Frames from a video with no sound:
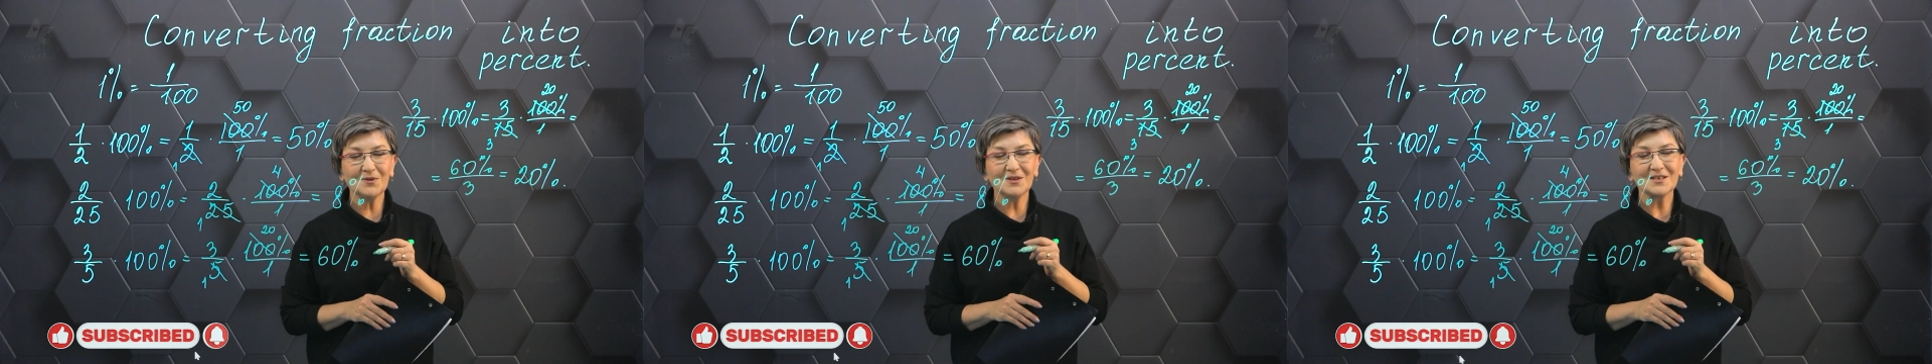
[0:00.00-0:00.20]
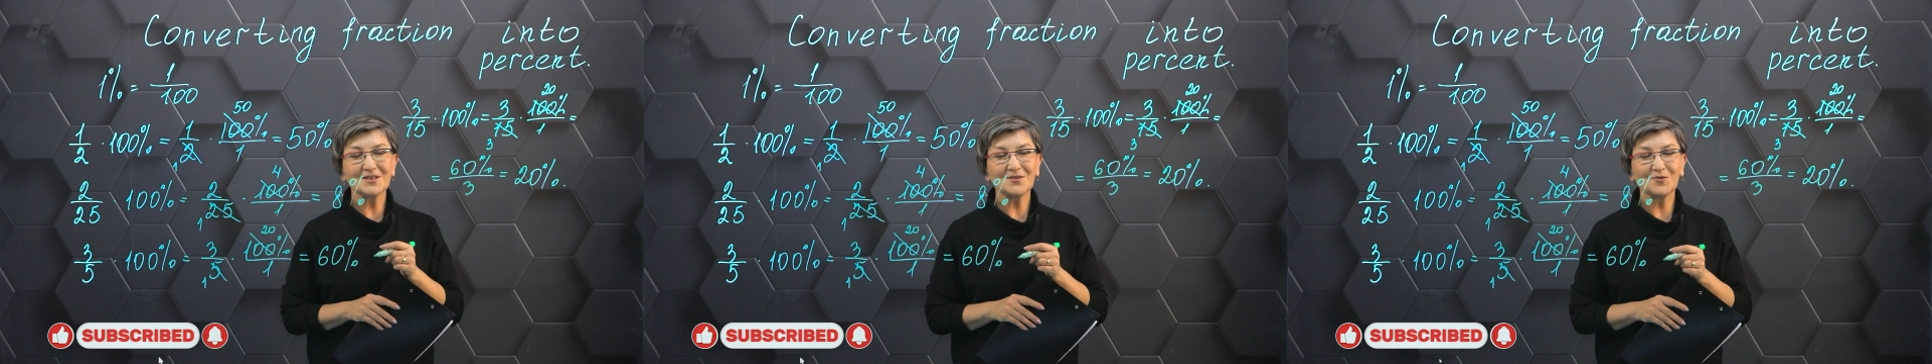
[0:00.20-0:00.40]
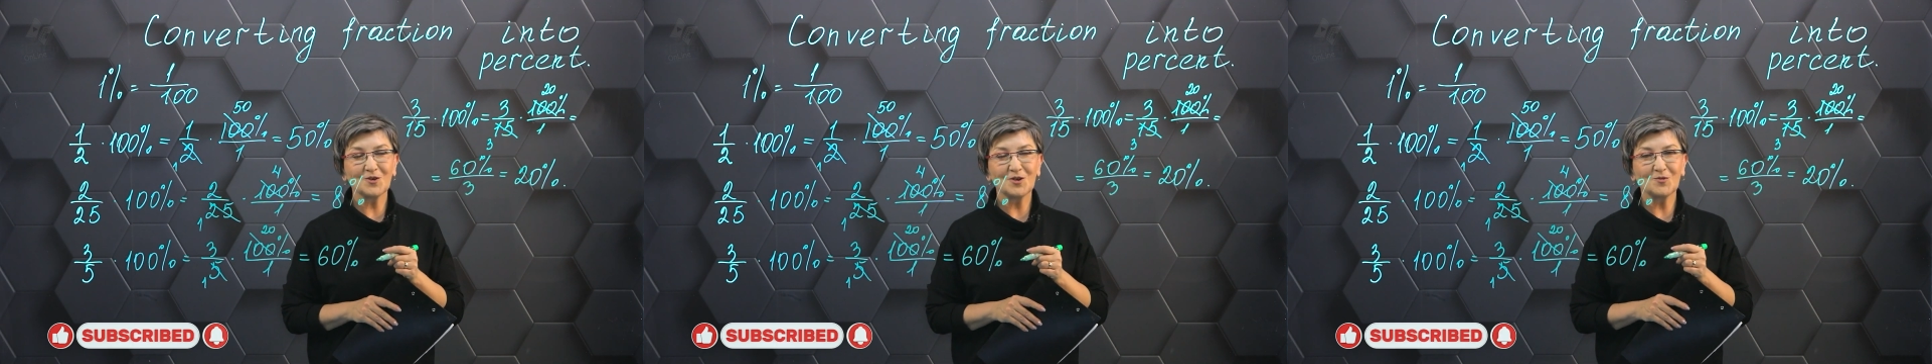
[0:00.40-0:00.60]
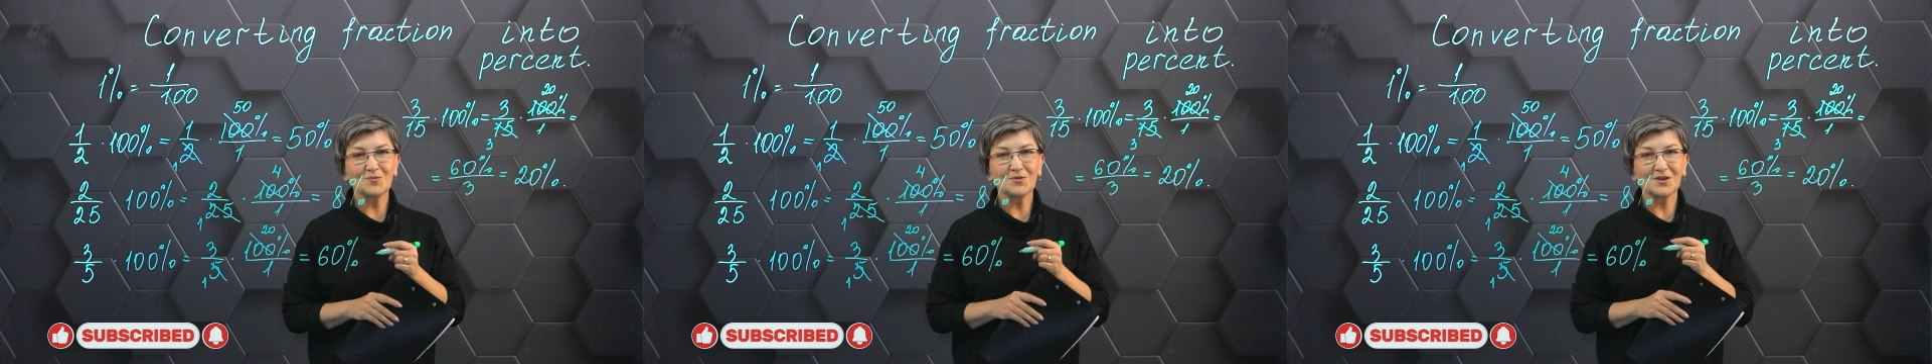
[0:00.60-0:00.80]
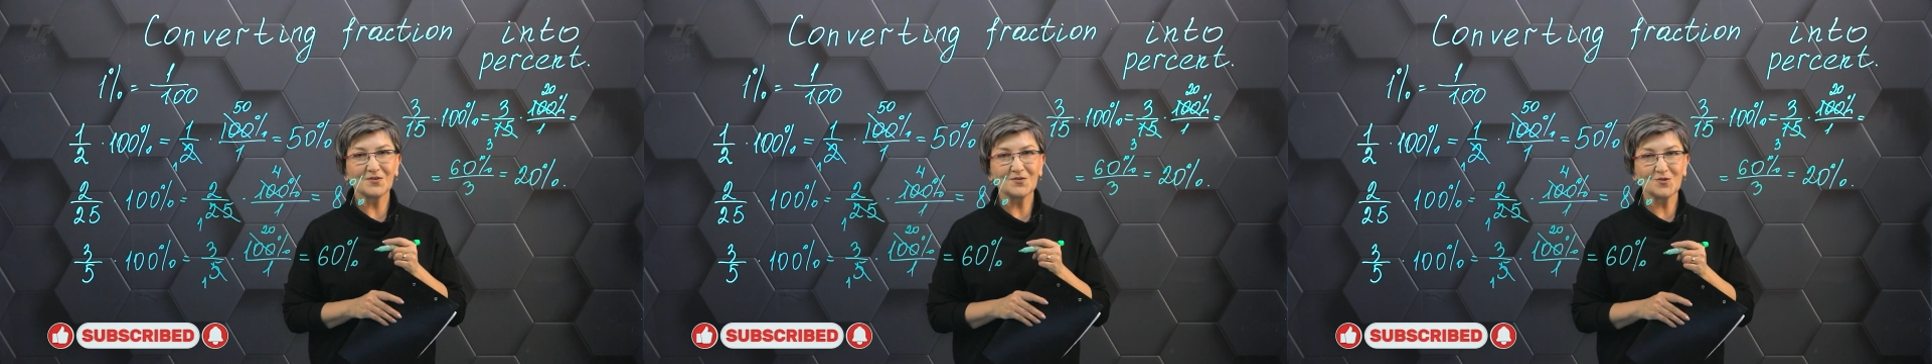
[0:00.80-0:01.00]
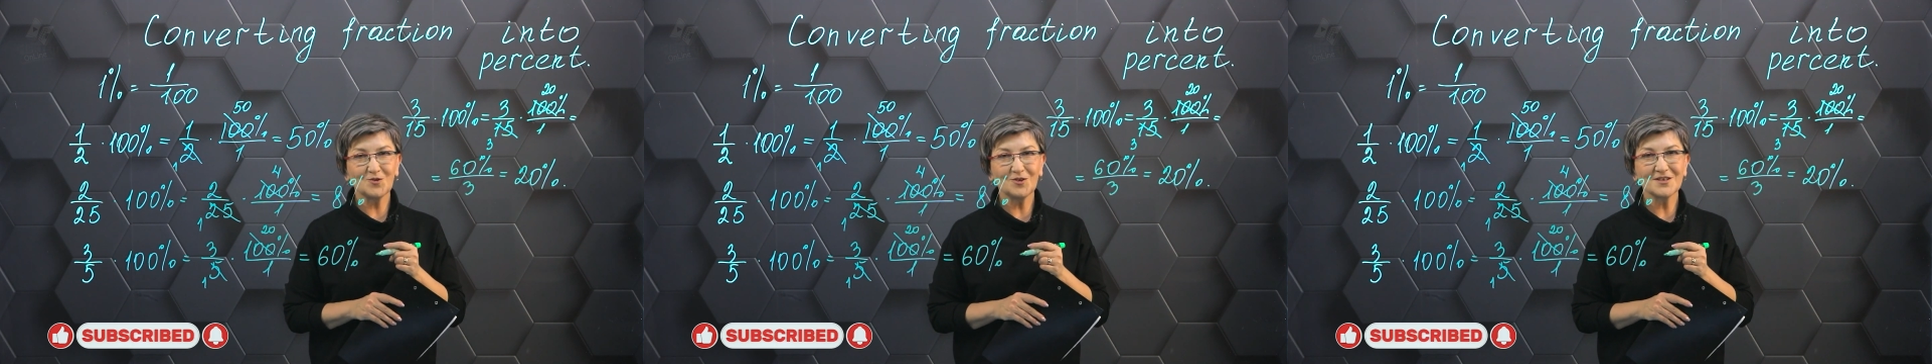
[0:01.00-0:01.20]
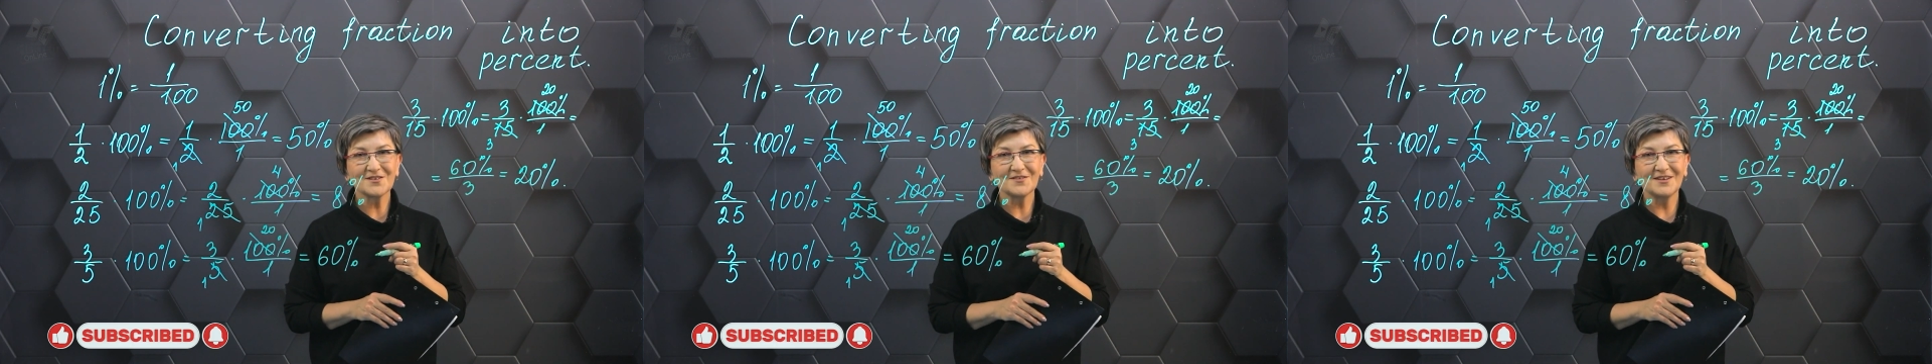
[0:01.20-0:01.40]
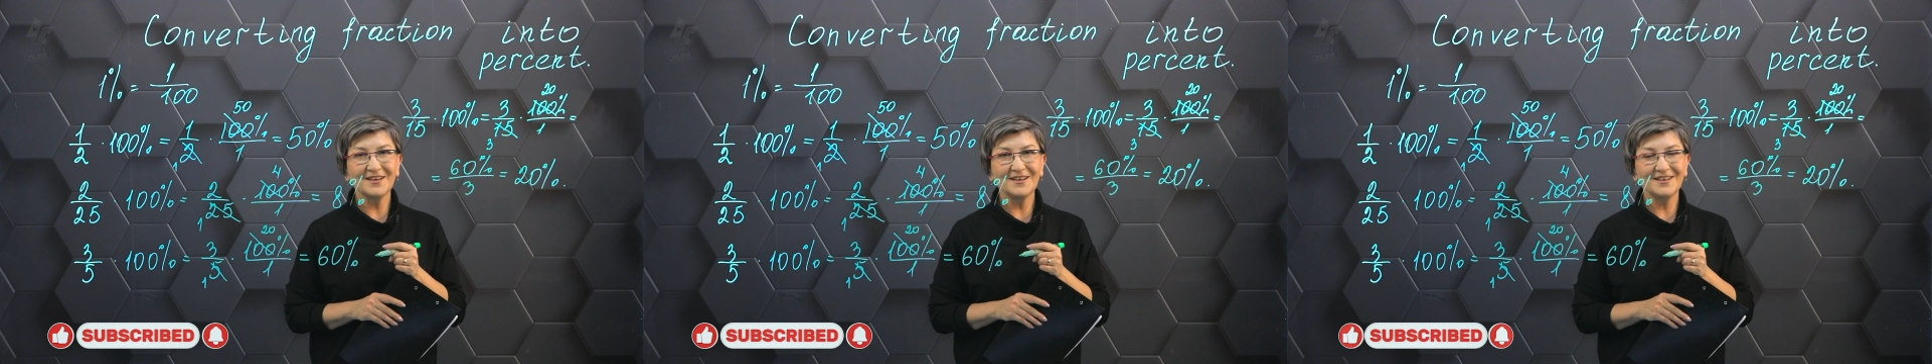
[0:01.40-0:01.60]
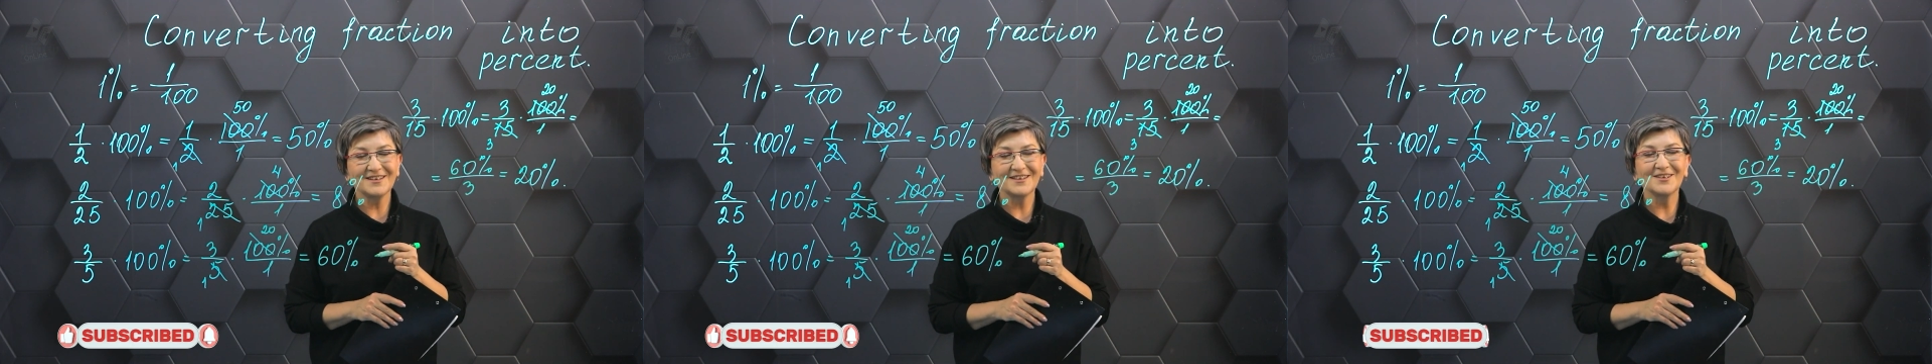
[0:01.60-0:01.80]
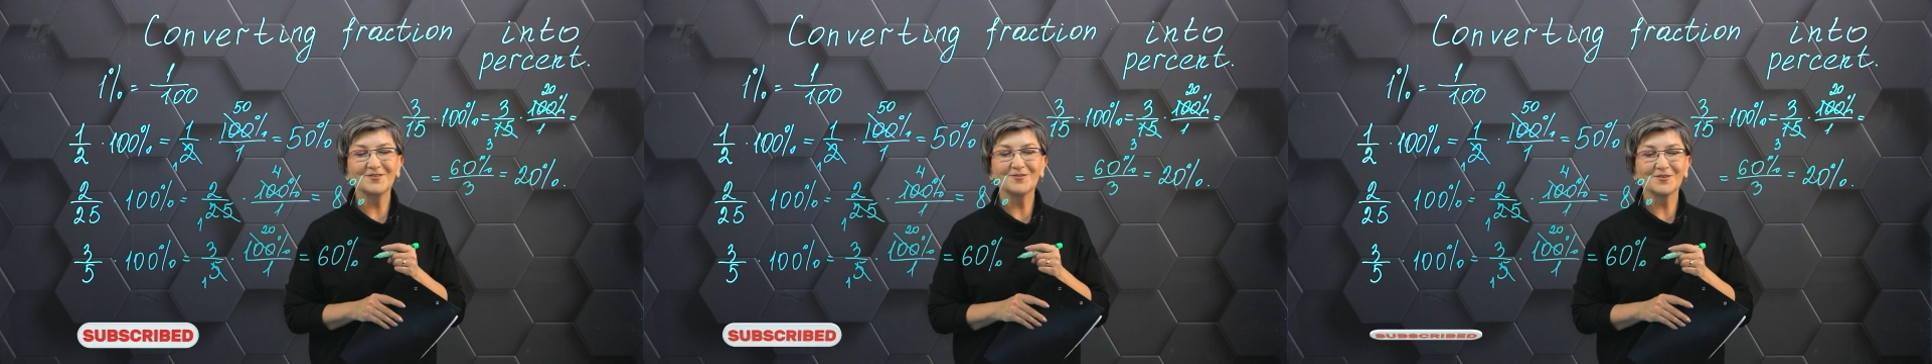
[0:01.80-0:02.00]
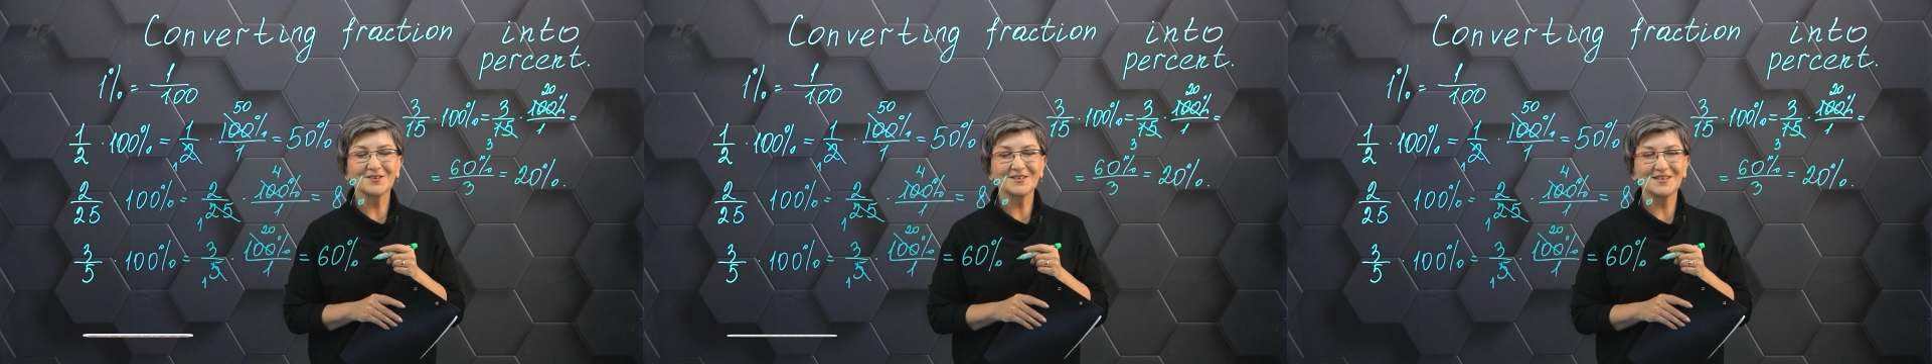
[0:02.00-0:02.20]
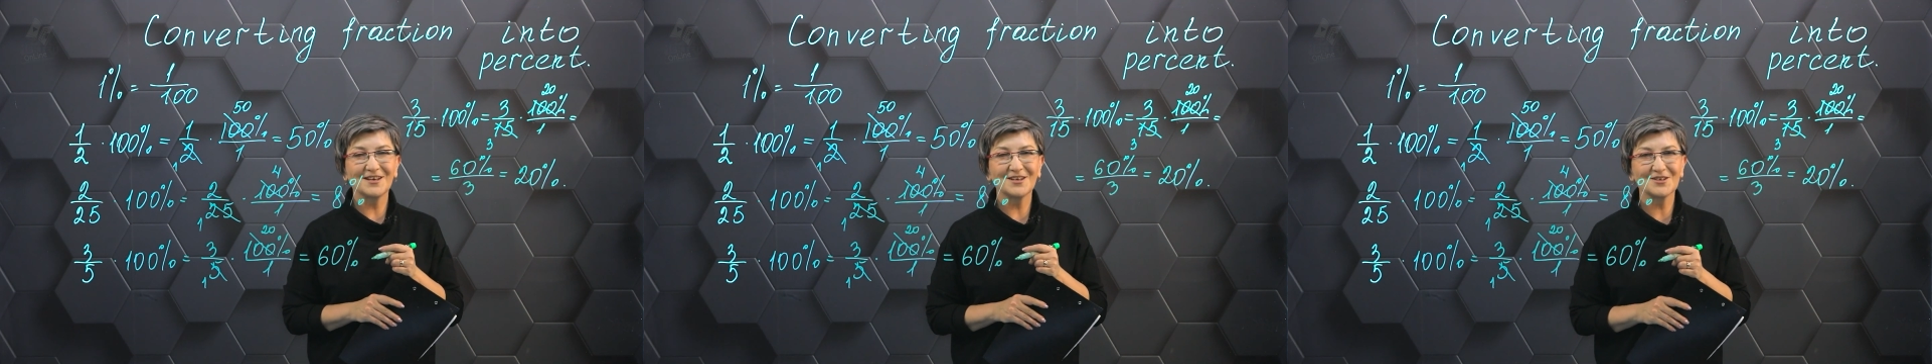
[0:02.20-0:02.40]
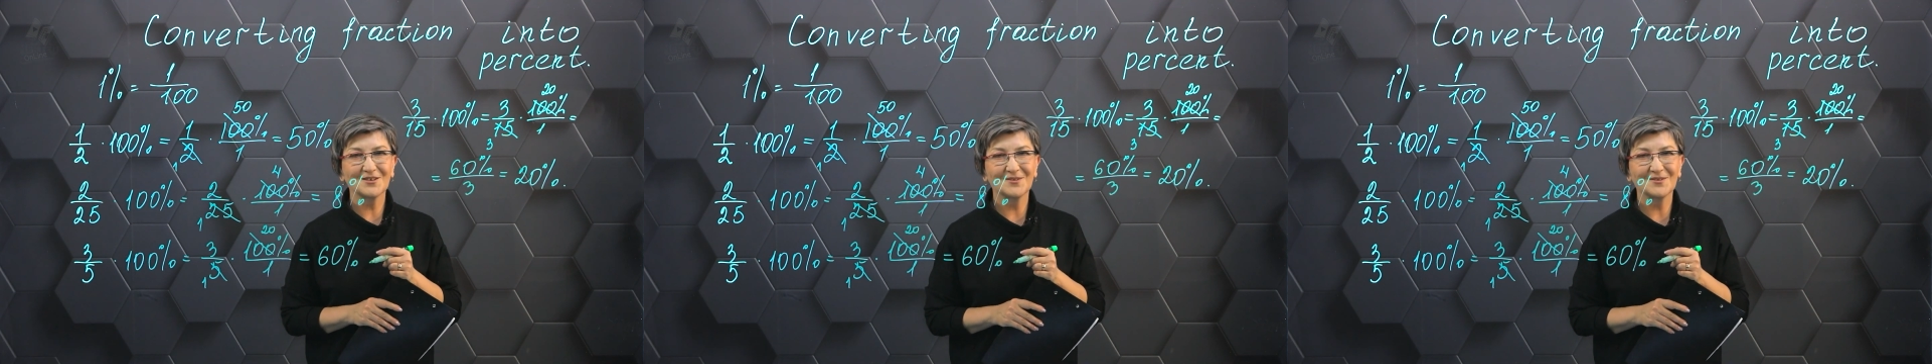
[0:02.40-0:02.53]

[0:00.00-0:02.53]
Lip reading: That's all for today. Goodbye. See you again.